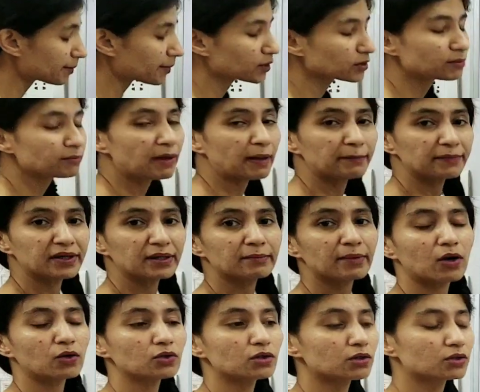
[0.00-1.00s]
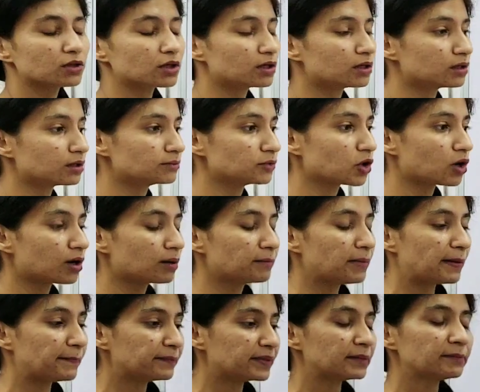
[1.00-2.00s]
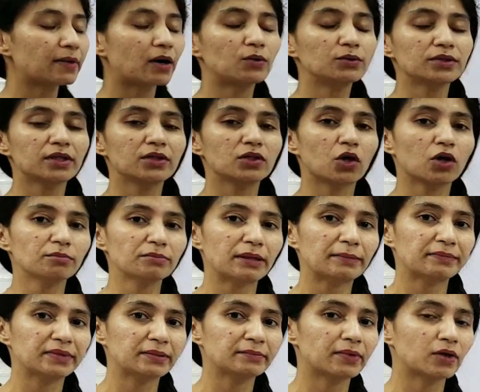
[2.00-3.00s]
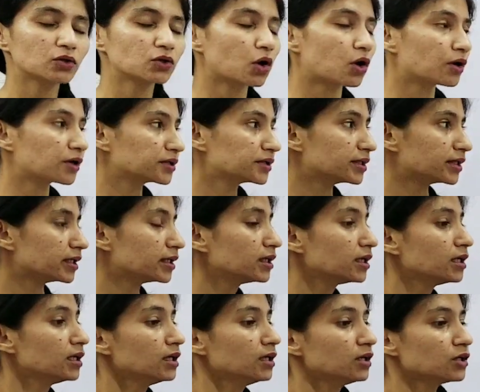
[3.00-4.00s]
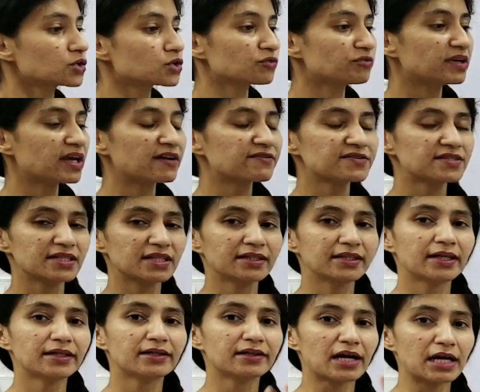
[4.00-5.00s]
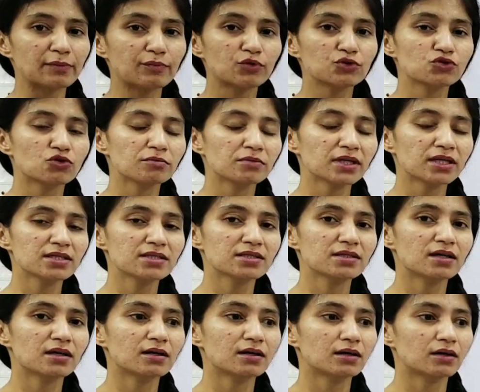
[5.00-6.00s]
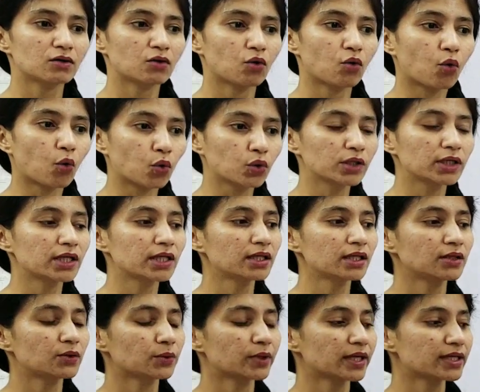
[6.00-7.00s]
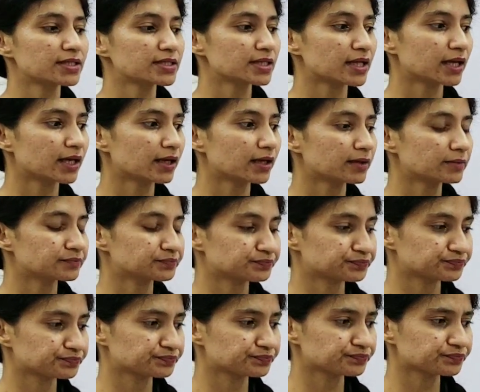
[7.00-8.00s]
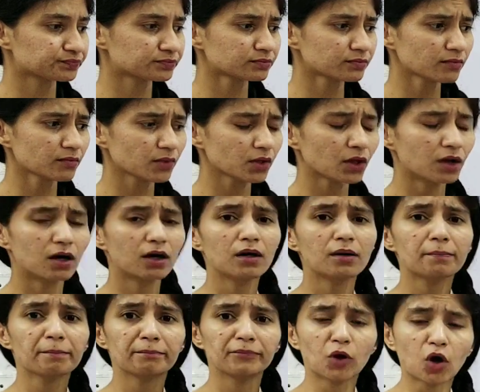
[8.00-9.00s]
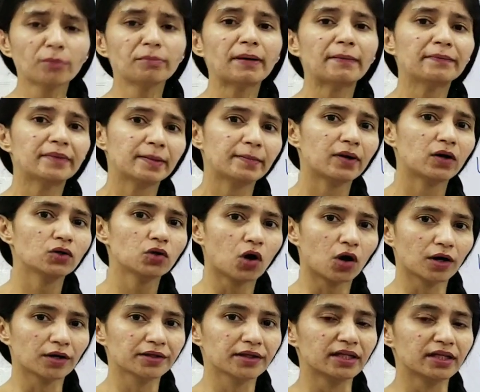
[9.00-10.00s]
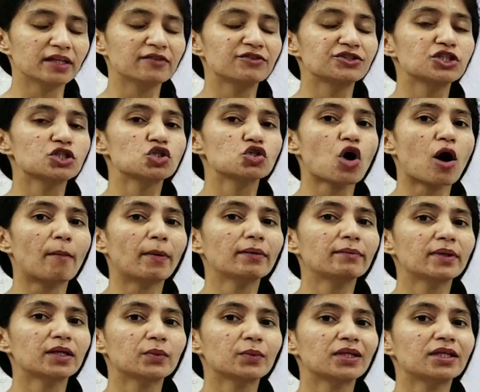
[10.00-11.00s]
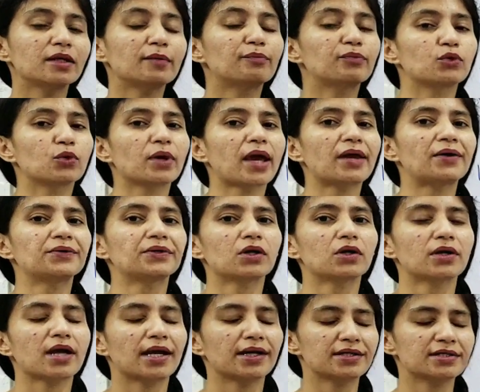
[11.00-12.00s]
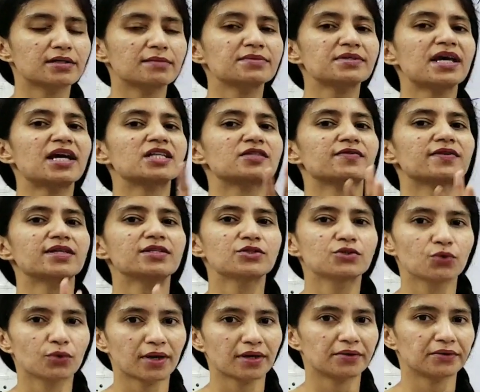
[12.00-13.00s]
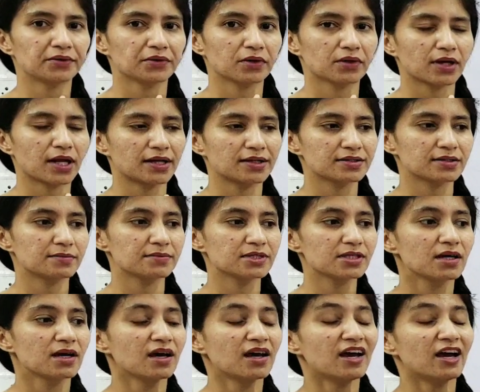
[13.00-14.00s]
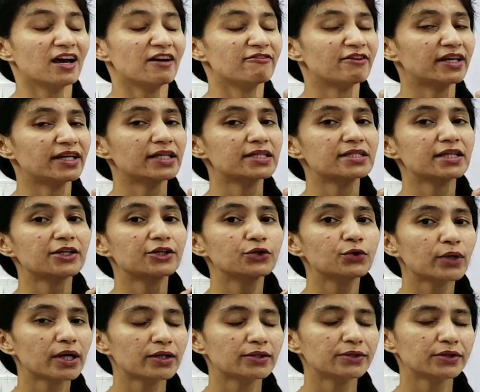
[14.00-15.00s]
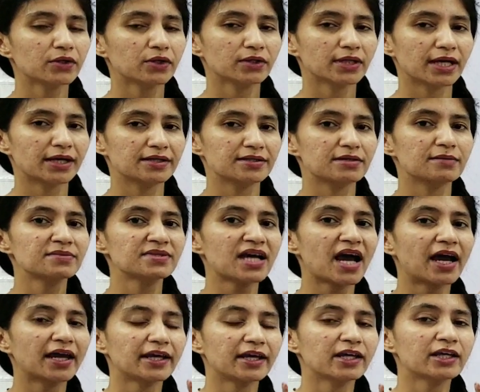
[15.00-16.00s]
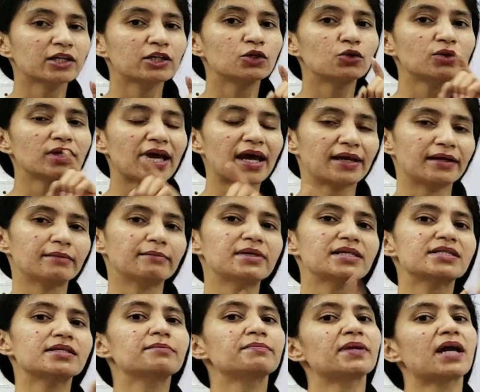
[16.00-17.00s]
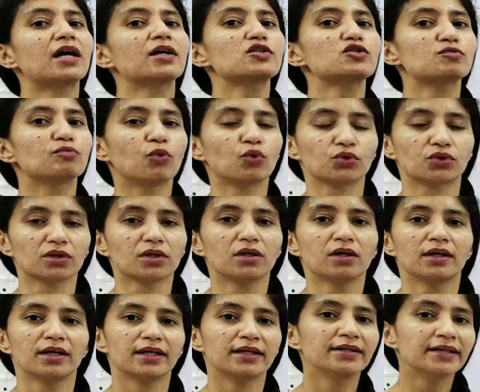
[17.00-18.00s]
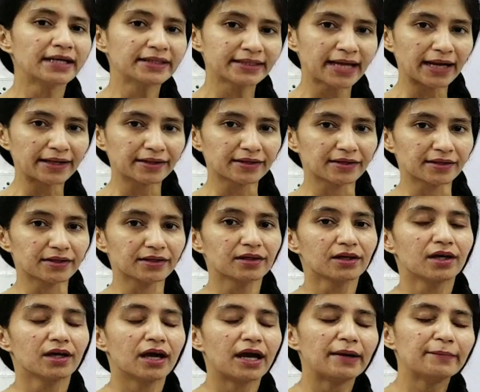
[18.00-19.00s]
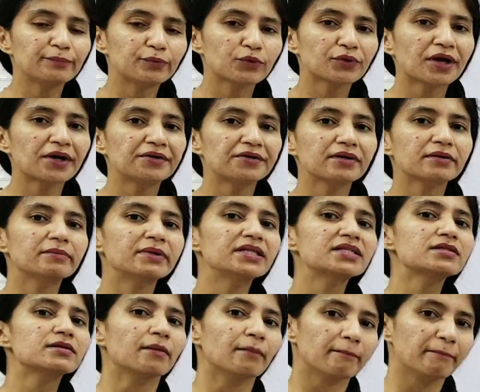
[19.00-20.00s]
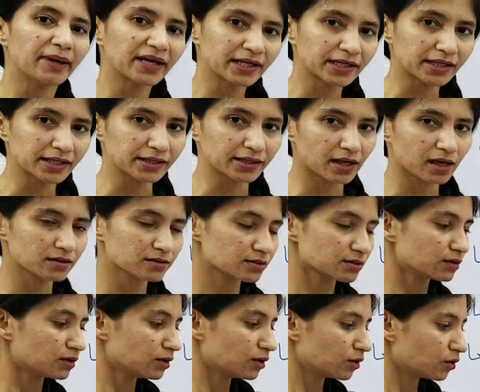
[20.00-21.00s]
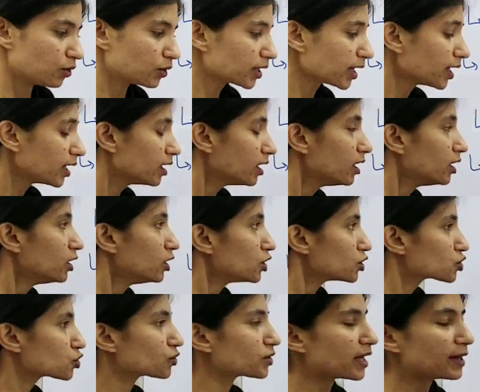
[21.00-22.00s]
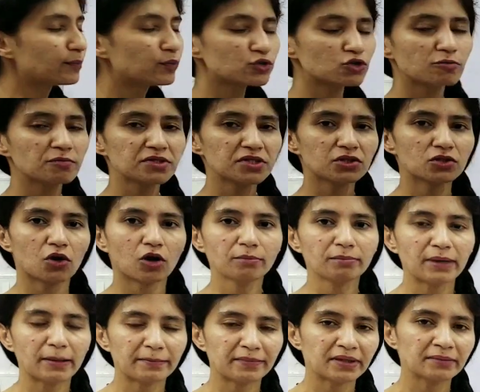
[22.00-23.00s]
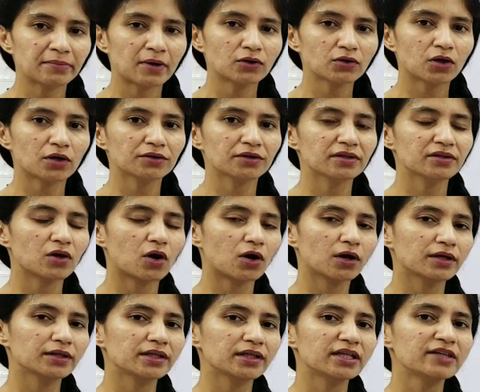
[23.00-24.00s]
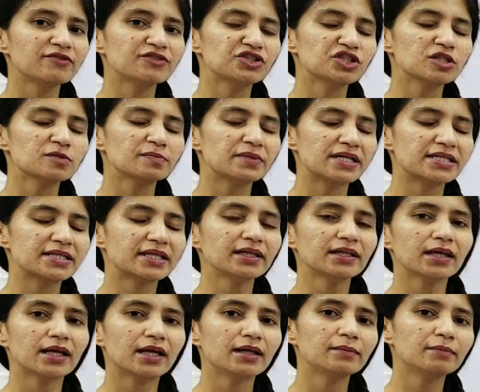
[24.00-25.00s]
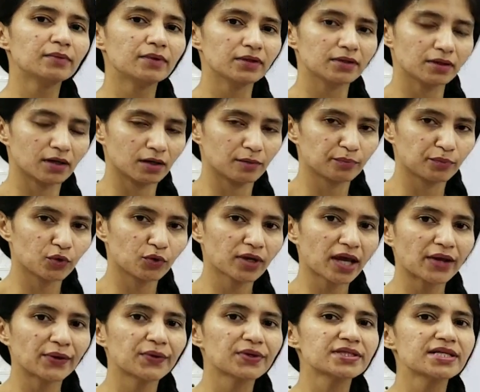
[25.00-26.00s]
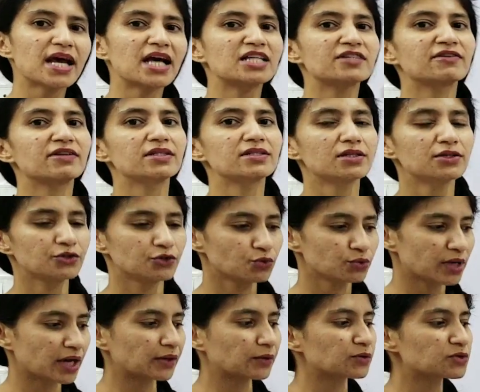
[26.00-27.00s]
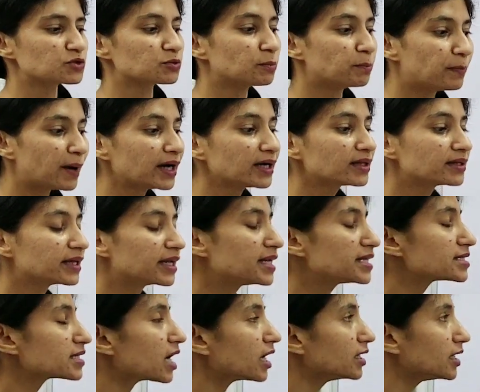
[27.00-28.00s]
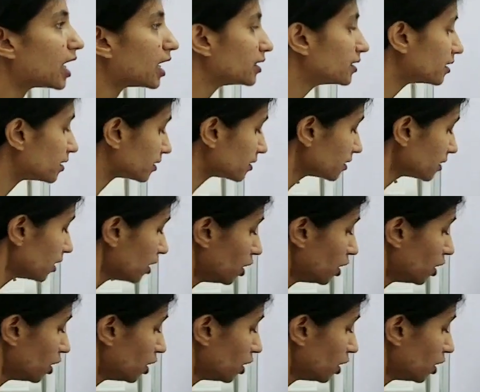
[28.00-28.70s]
about the membrane bound and non-membrane bound organelle. So we have seen that ribosome is the only, you can say, non-membrane bound organelle which is common between the prokaryotic organisms as well as eukaryotic organisms. When I say eukaryotic organisms, I include animals and plants both in that category, and prokaryotic means bacteria. Okay, so ribosome is a non-membrane bound organelle which is present in prokaryotes as well as in eukaryotes, but there is another